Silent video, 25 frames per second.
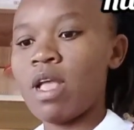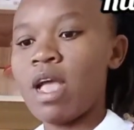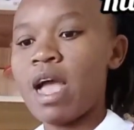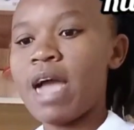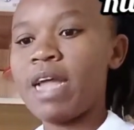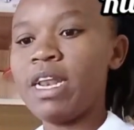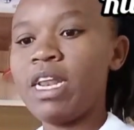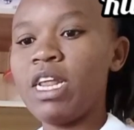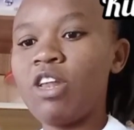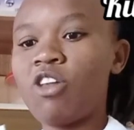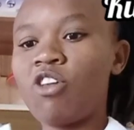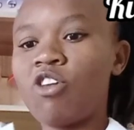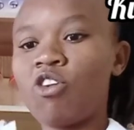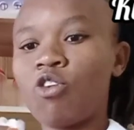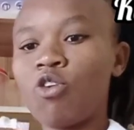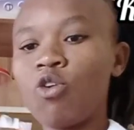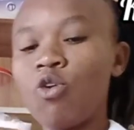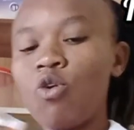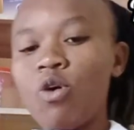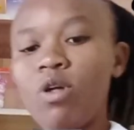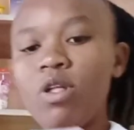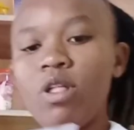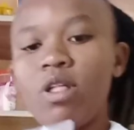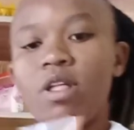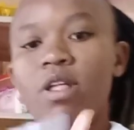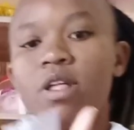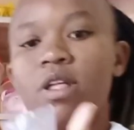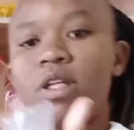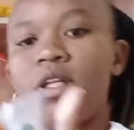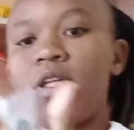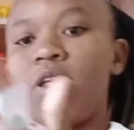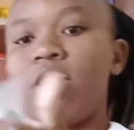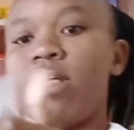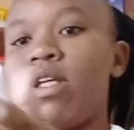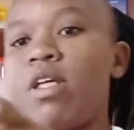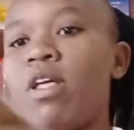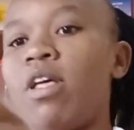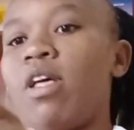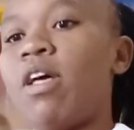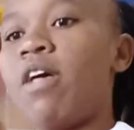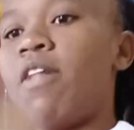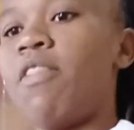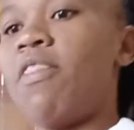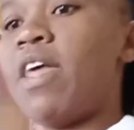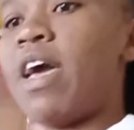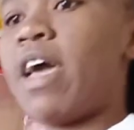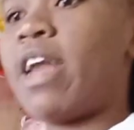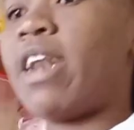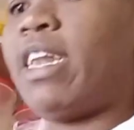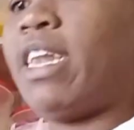And it's true,
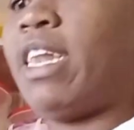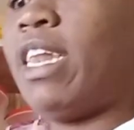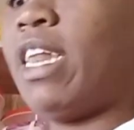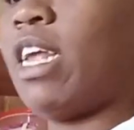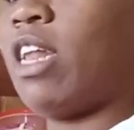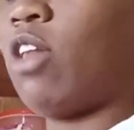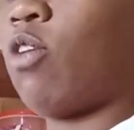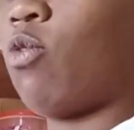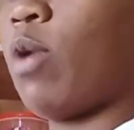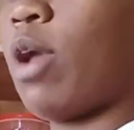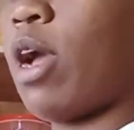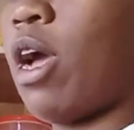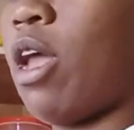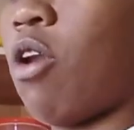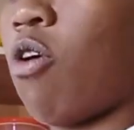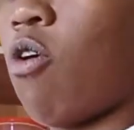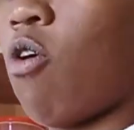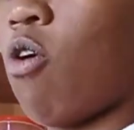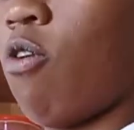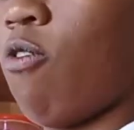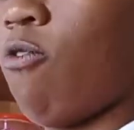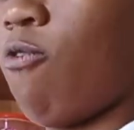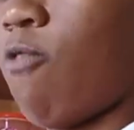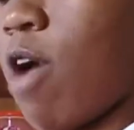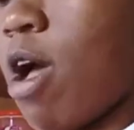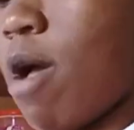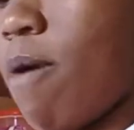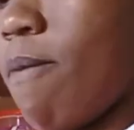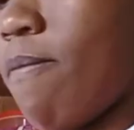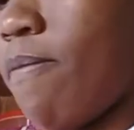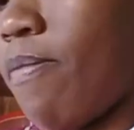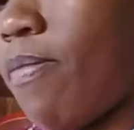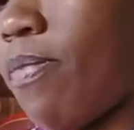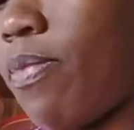there are 6, we can confirm.